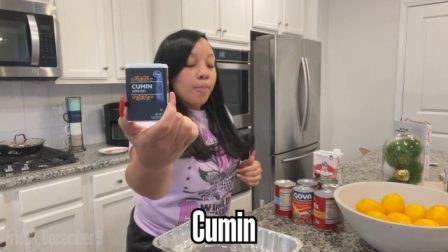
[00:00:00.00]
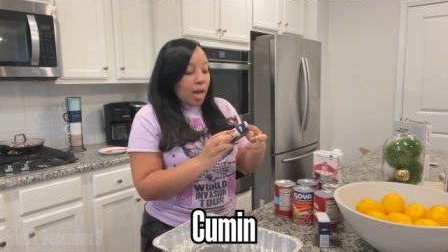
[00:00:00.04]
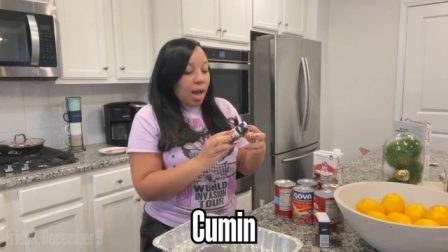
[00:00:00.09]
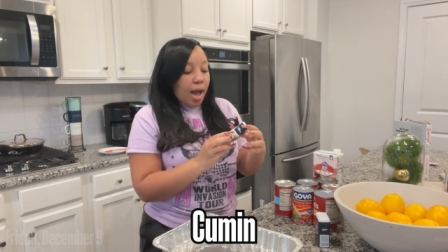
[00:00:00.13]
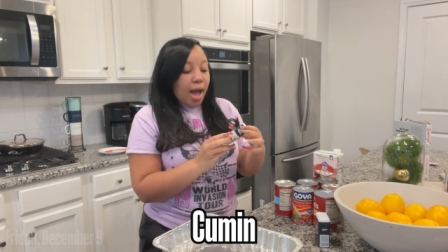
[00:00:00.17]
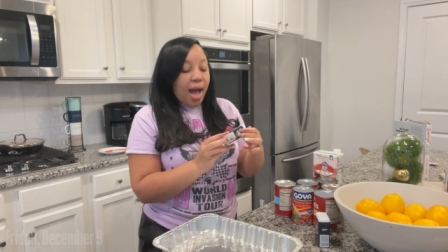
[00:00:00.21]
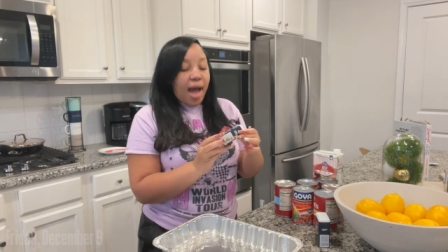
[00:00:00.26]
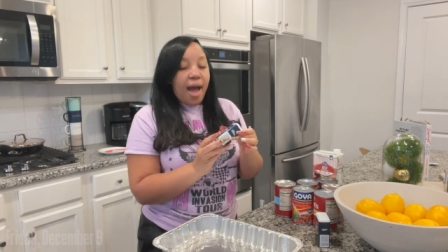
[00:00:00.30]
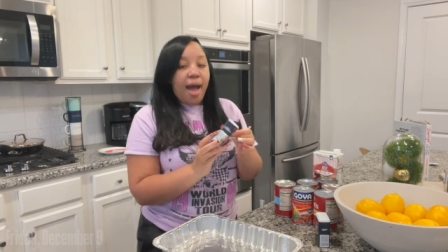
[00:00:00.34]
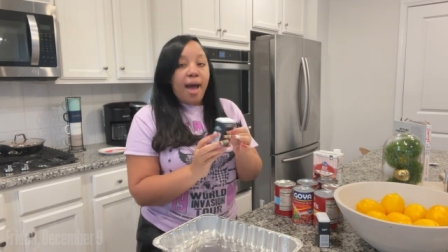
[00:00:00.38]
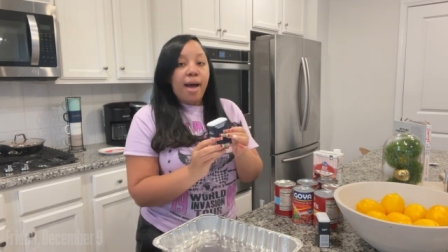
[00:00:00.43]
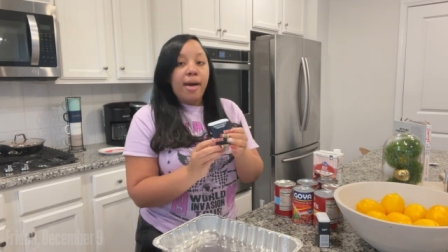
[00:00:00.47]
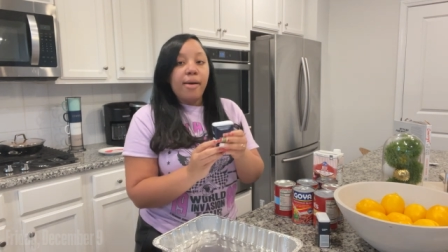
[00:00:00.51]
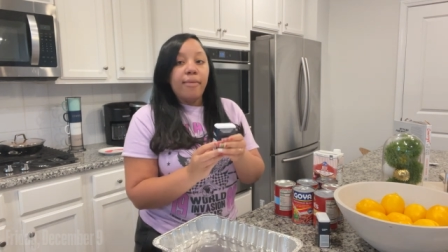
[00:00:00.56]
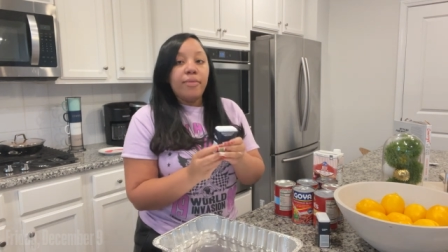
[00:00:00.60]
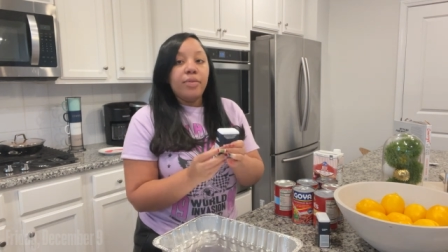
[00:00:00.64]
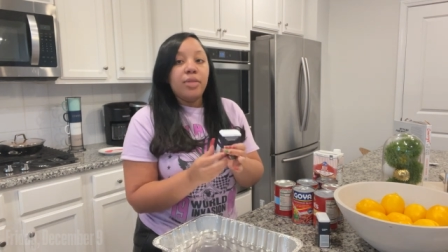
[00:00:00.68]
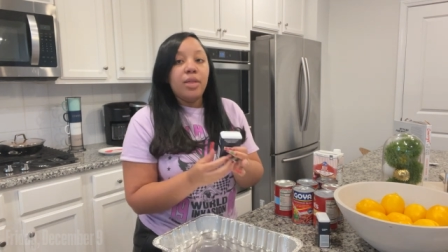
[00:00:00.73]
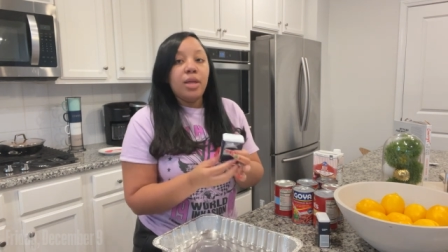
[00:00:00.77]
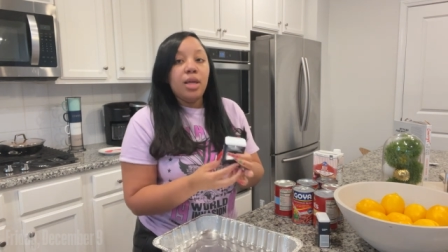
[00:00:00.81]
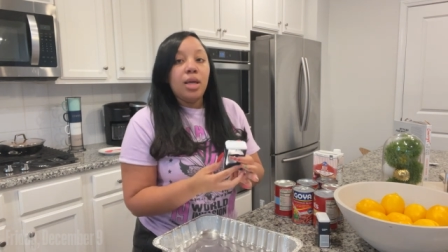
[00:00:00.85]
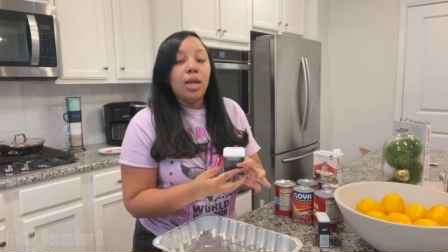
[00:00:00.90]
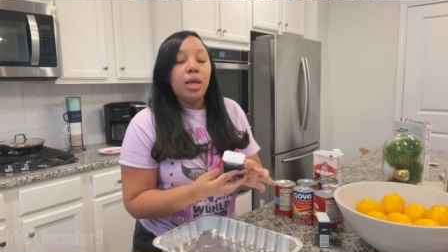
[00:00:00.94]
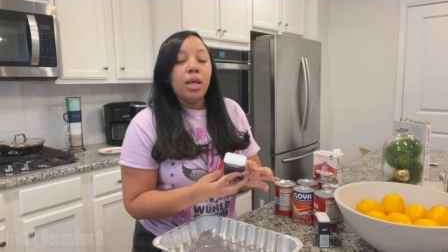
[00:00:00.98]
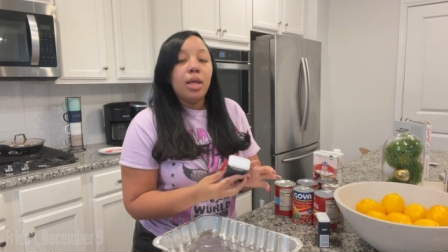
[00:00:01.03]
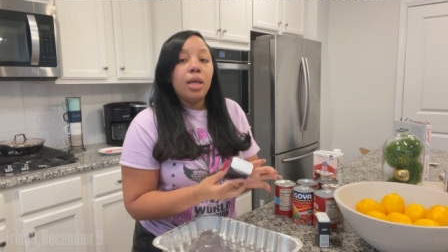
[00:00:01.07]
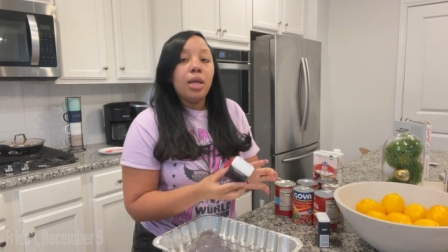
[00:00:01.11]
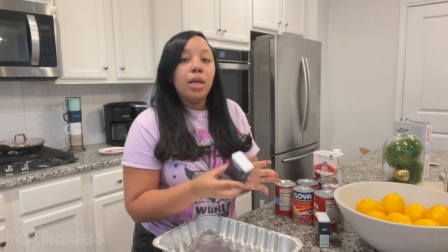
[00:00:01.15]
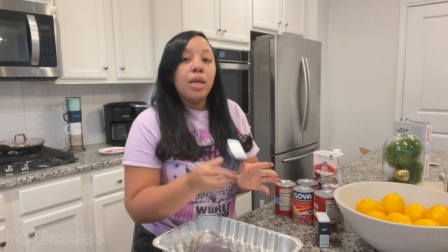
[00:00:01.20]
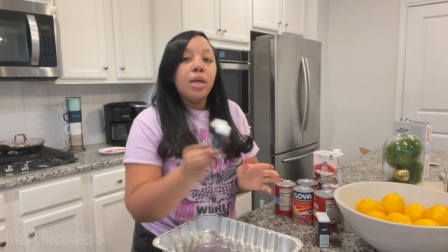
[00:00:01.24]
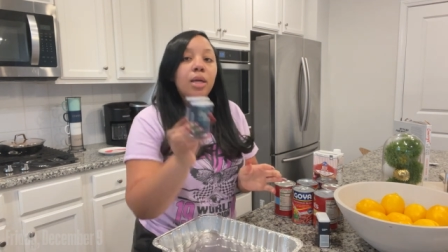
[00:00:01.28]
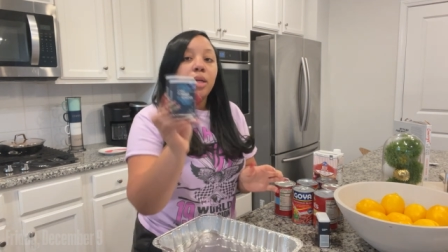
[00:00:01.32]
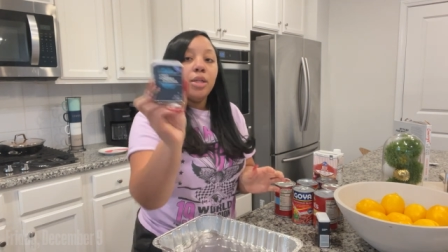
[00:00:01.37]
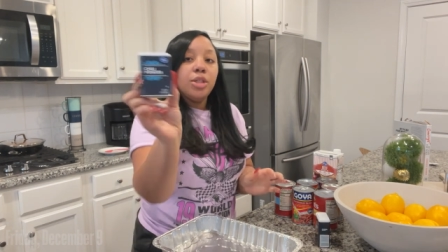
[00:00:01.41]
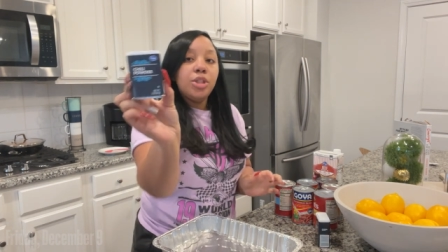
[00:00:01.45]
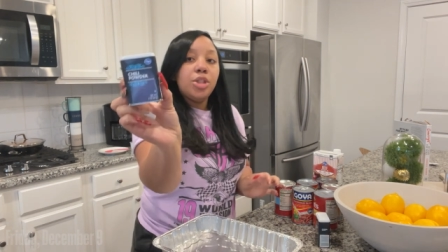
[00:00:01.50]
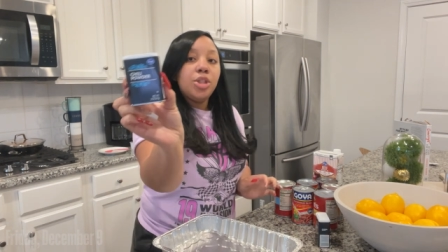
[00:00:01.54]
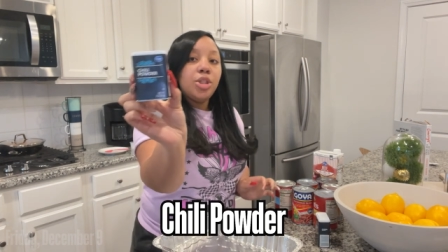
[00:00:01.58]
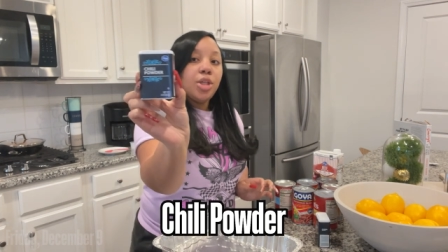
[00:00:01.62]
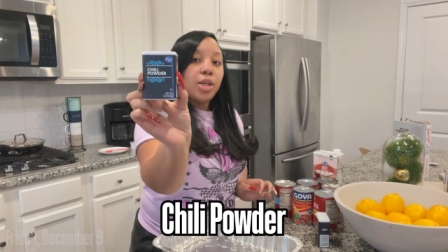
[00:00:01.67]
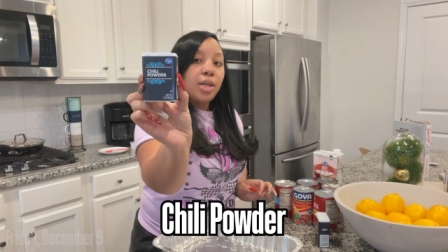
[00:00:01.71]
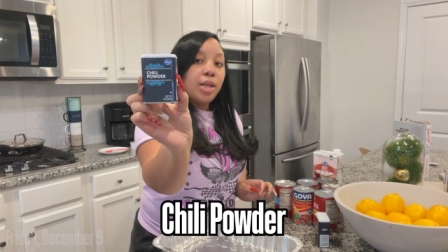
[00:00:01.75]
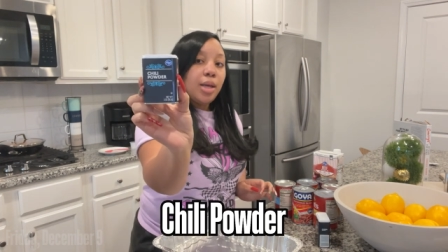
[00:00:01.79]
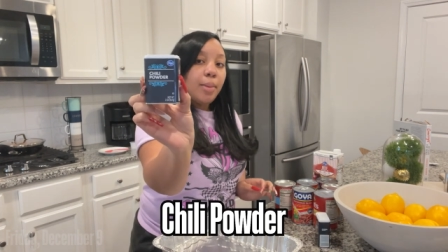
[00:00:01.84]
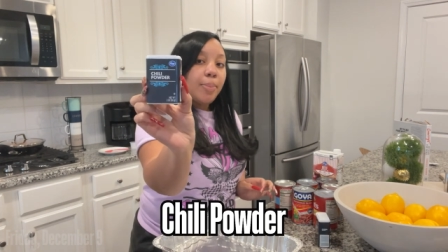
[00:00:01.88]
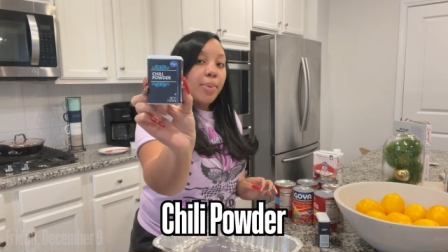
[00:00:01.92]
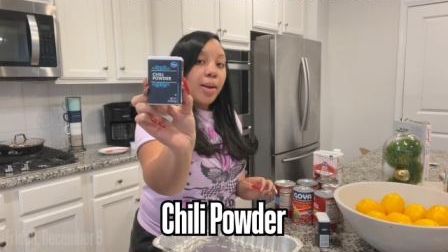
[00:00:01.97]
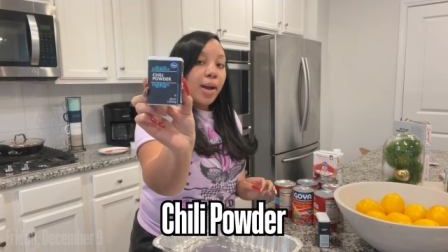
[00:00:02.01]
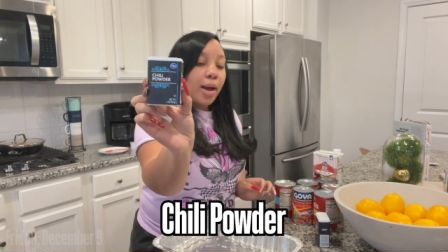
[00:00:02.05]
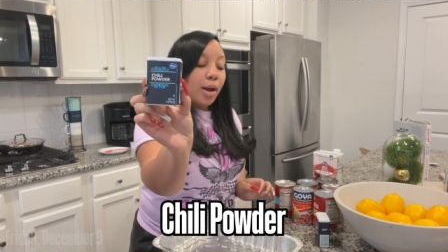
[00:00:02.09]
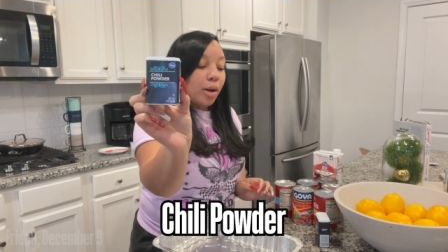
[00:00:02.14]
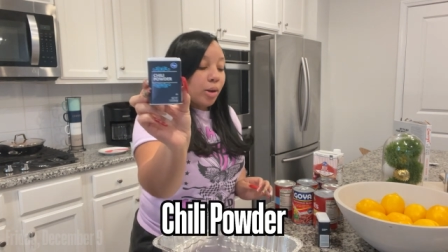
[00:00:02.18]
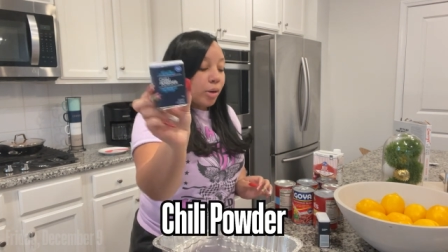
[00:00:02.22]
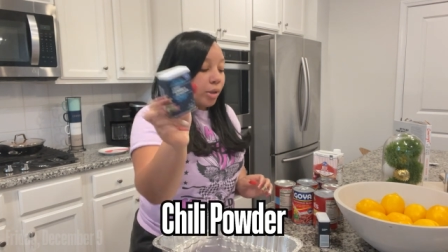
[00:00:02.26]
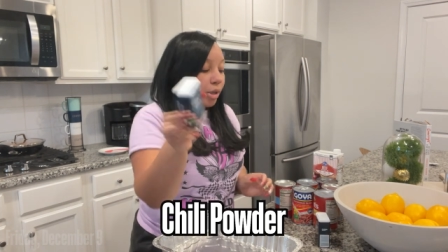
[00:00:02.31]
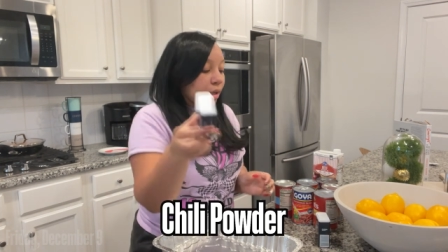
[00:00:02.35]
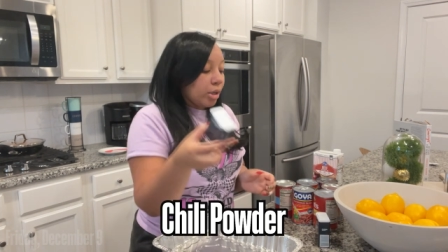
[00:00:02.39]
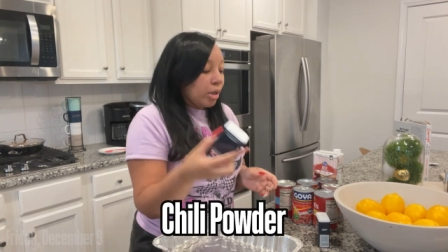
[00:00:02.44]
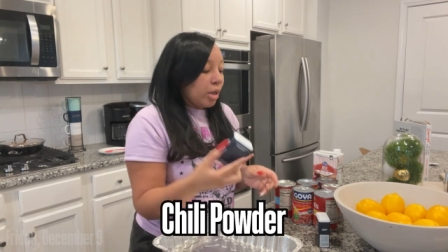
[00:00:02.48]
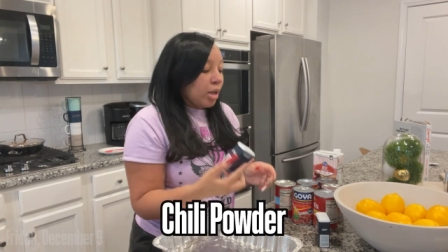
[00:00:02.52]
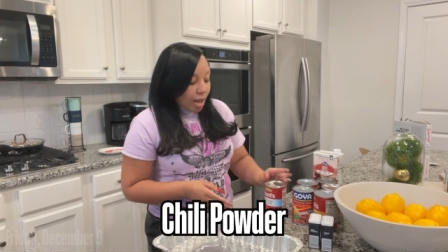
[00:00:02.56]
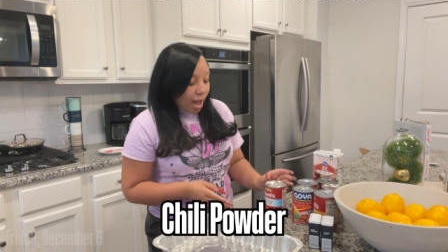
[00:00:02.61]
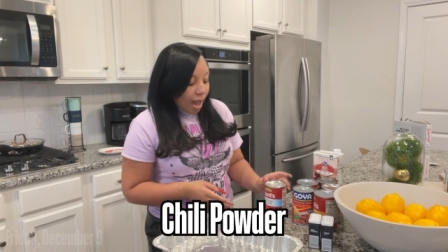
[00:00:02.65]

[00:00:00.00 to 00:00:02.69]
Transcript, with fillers: i have the chili powder